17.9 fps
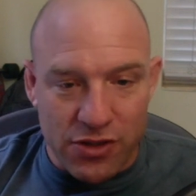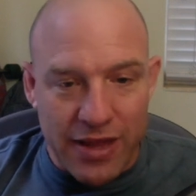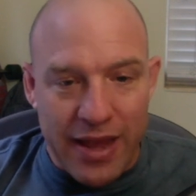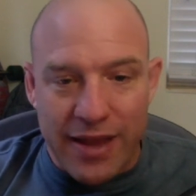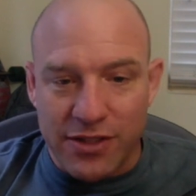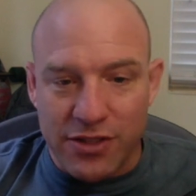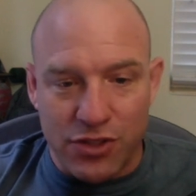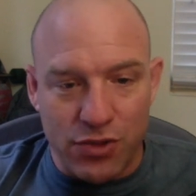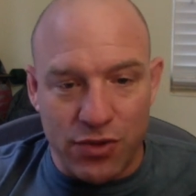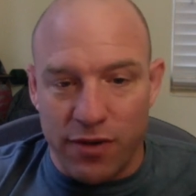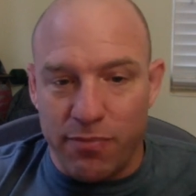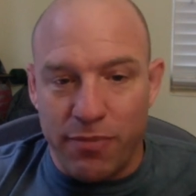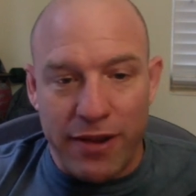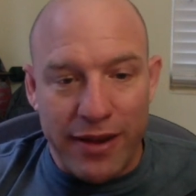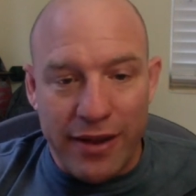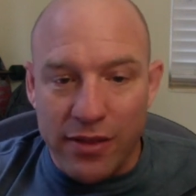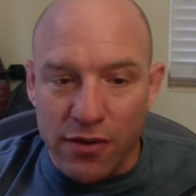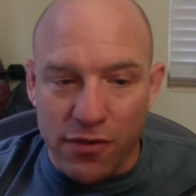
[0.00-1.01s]
Last two have
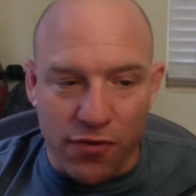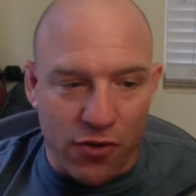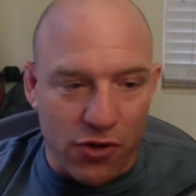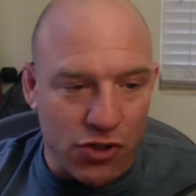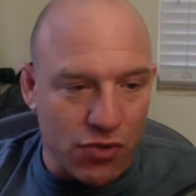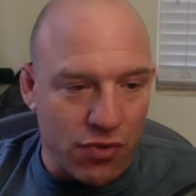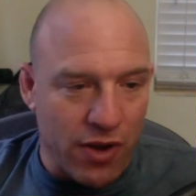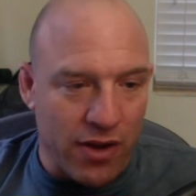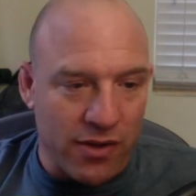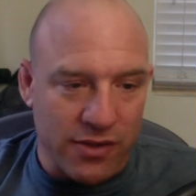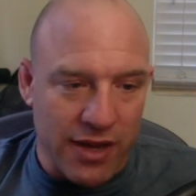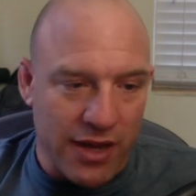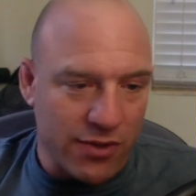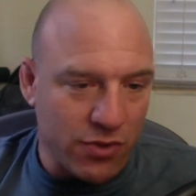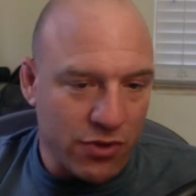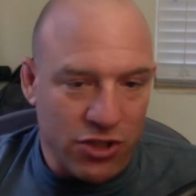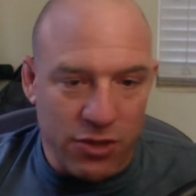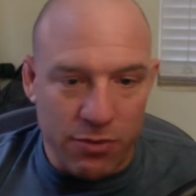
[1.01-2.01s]
been in the first rounds.
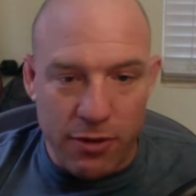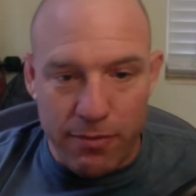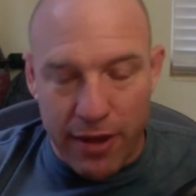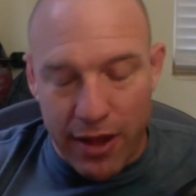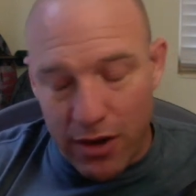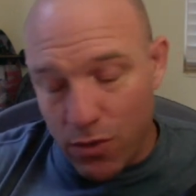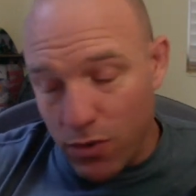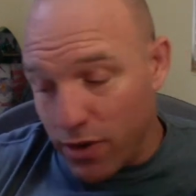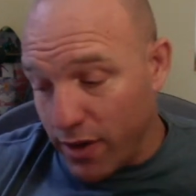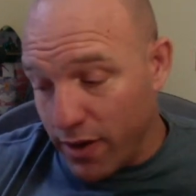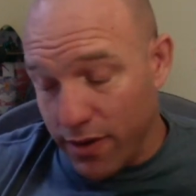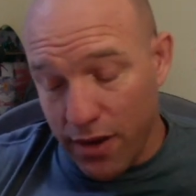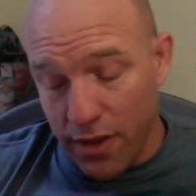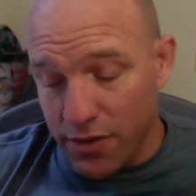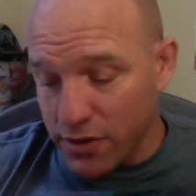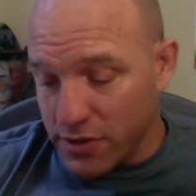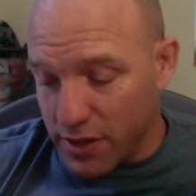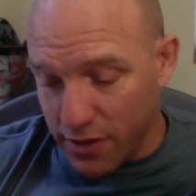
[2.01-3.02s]
Last one, Jimmy Manoa,
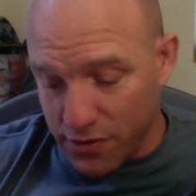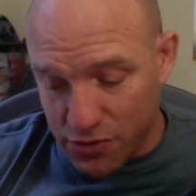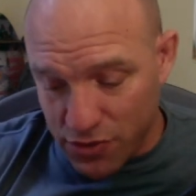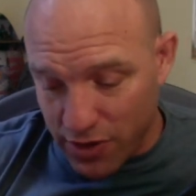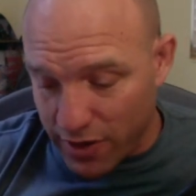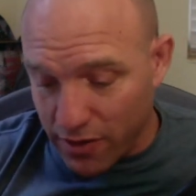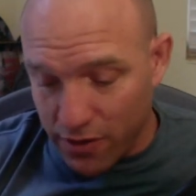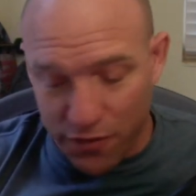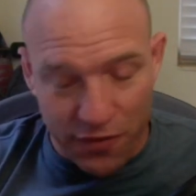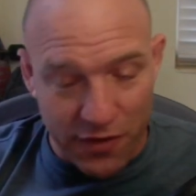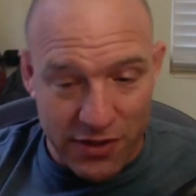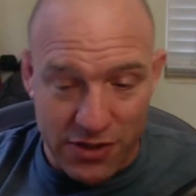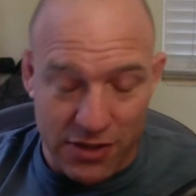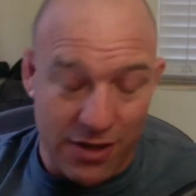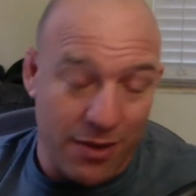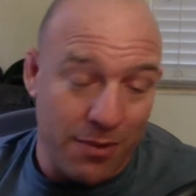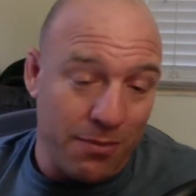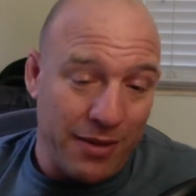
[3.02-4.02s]
another tough striker,
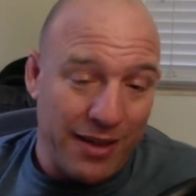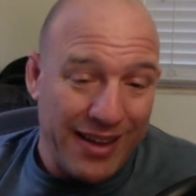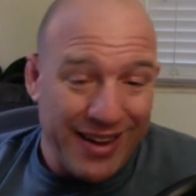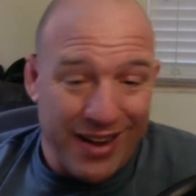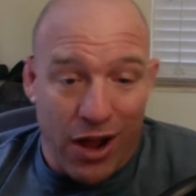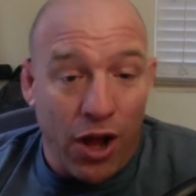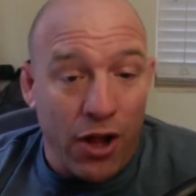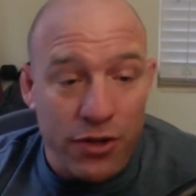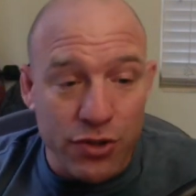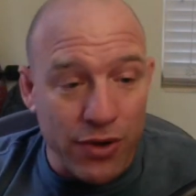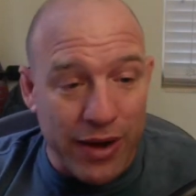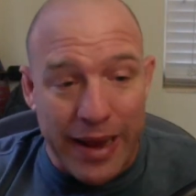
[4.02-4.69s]
finishing him in under